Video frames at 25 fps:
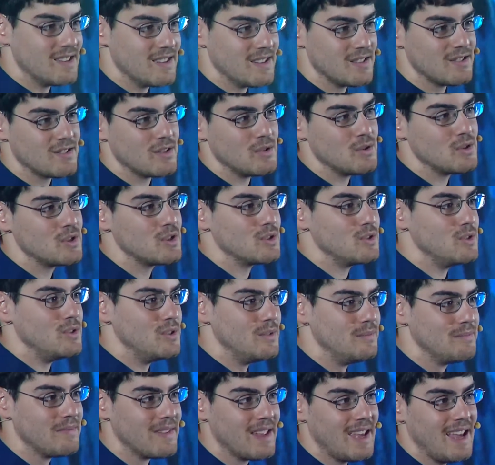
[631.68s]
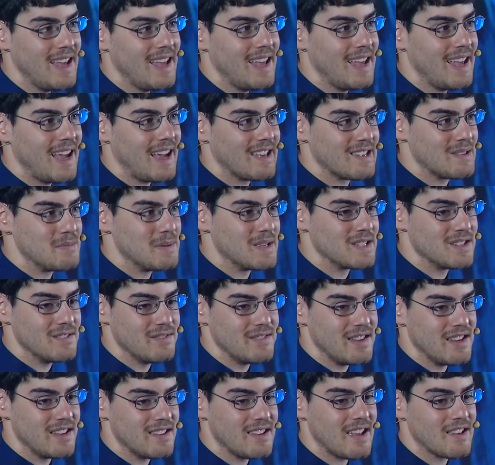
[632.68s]
the social aspect of
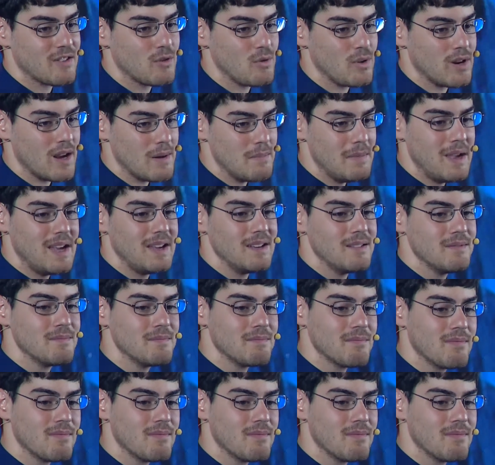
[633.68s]
things. That's what I meant.